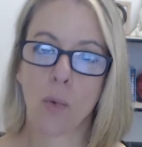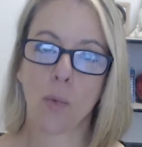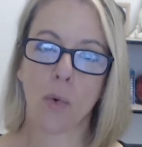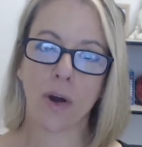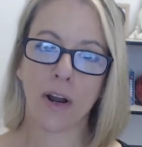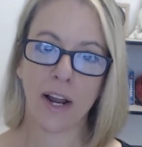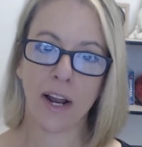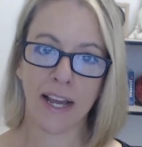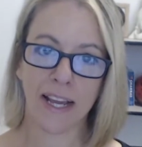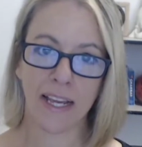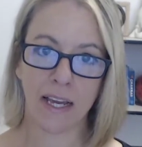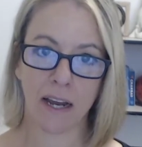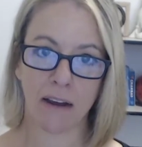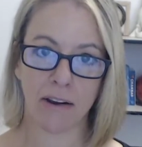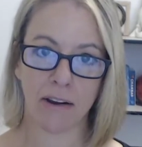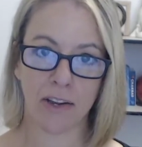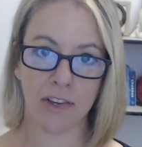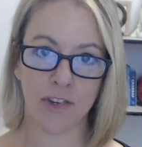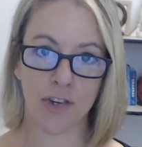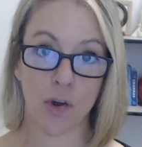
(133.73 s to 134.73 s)
what I
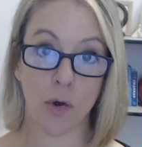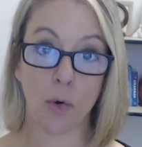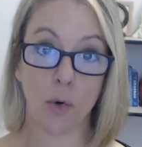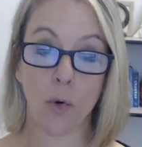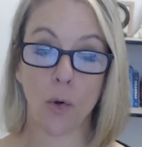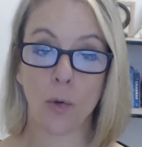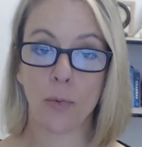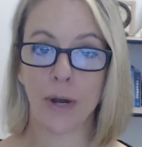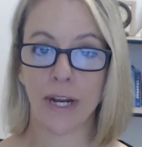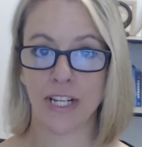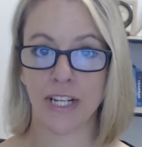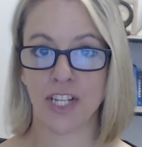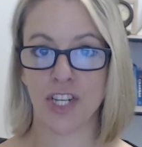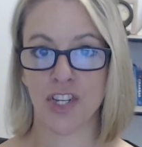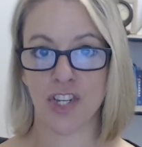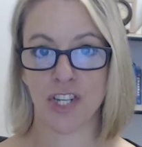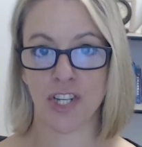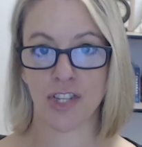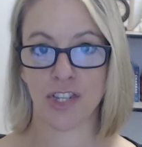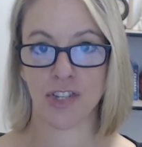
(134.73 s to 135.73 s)
encourage all
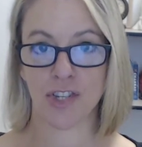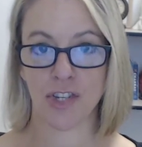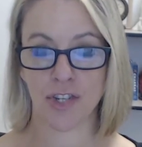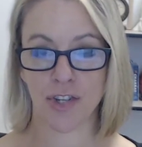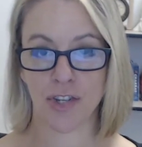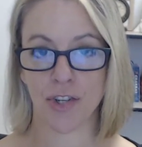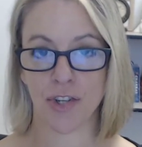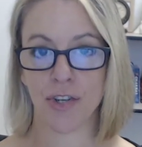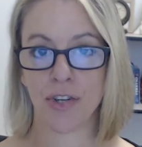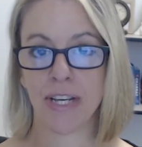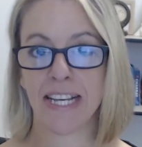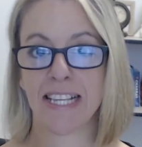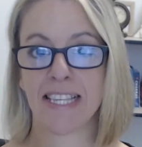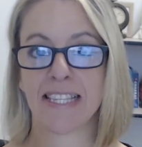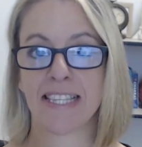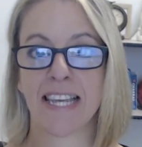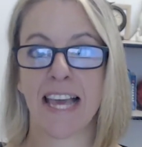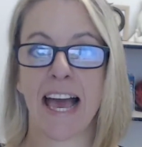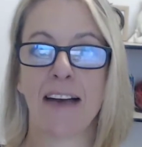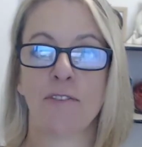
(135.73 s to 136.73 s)
practitioners to do
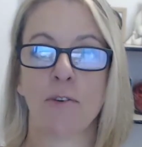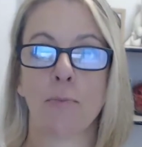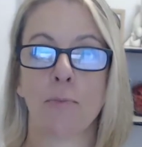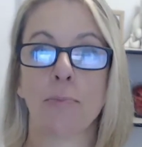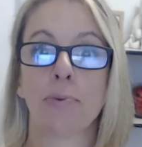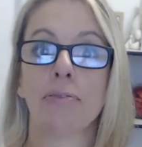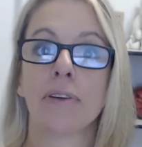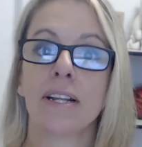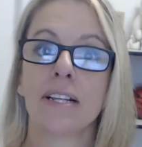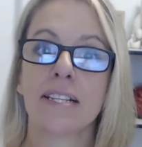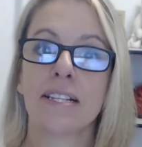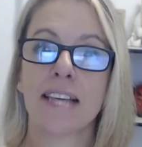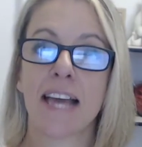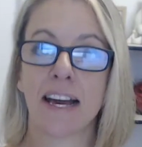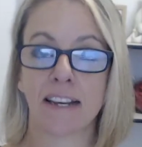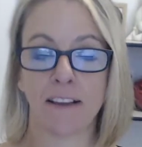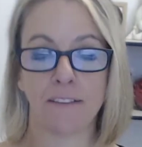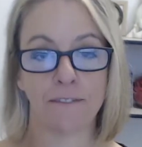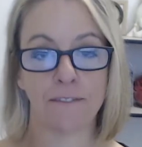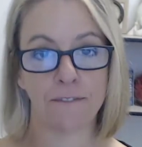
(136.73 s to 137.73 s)
is to have a
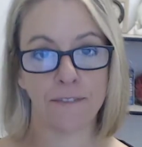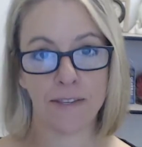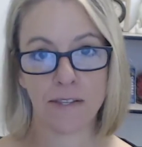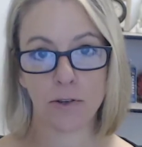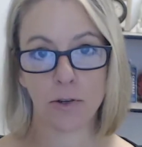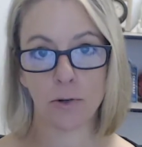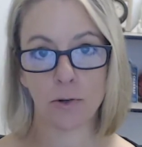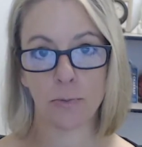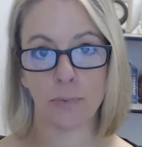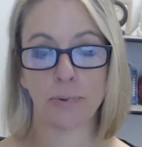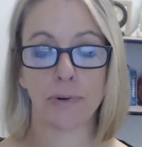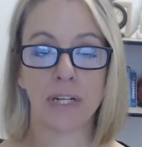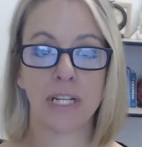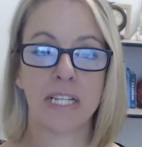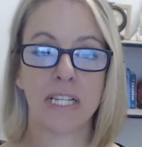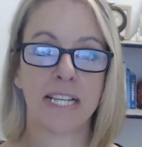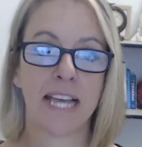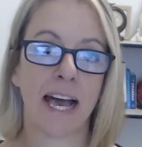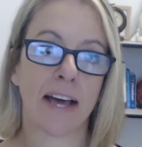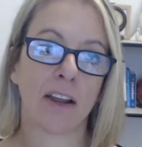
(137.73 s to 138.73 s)
printout, a physical
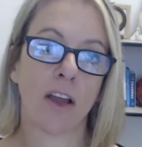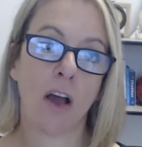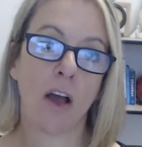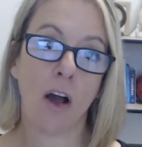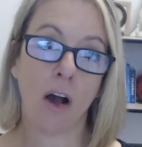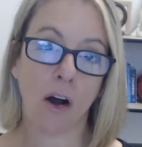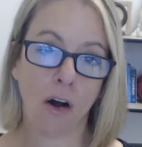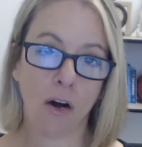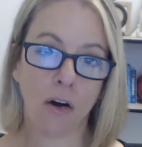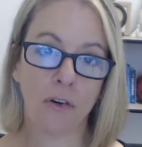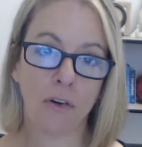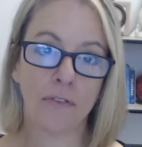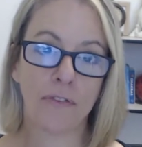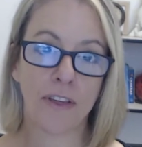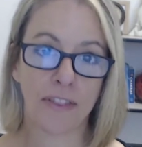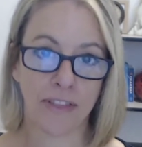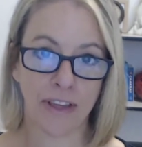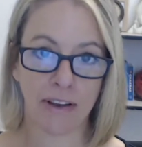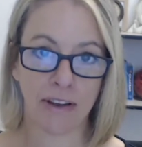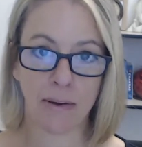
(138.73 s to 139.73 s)
printout of
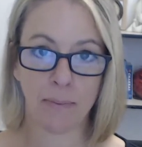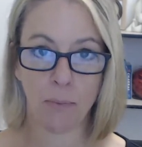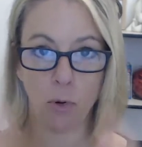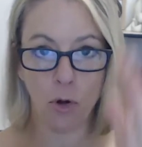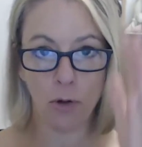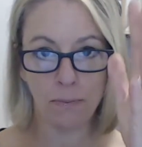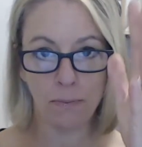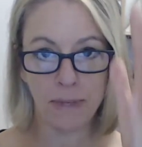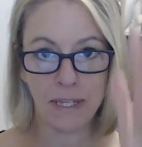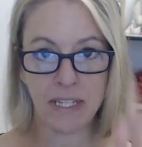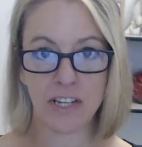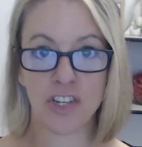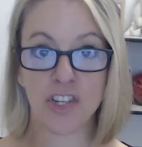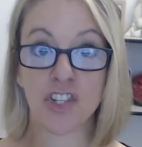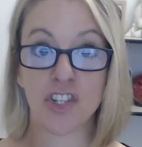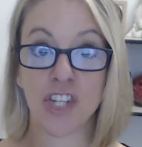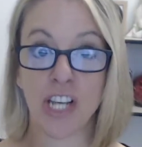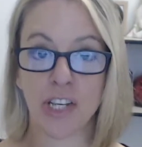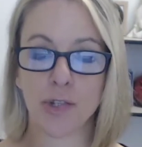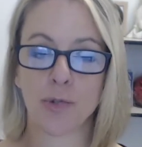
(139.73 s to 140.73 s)
their appointment
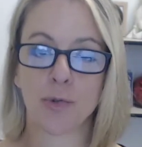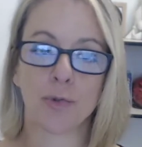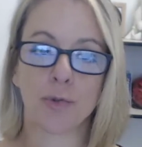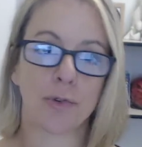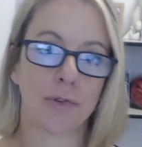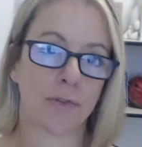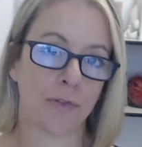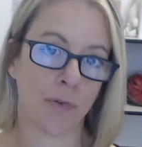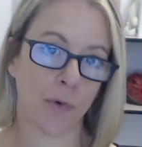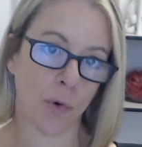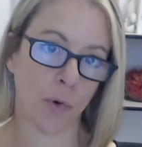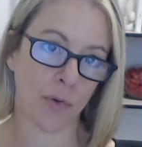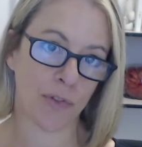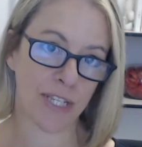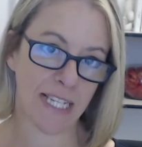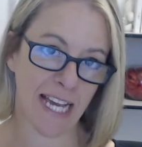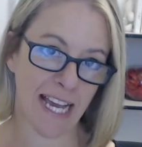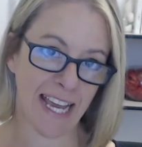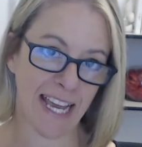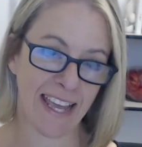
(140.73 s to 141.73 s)
schedule for
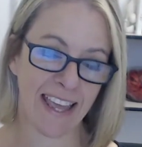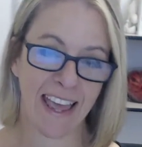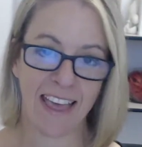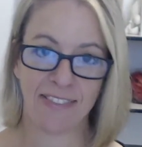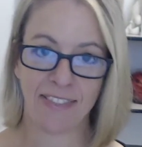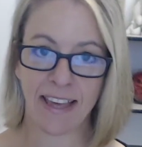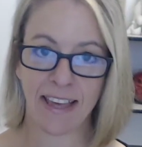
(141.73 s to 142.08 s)
the day.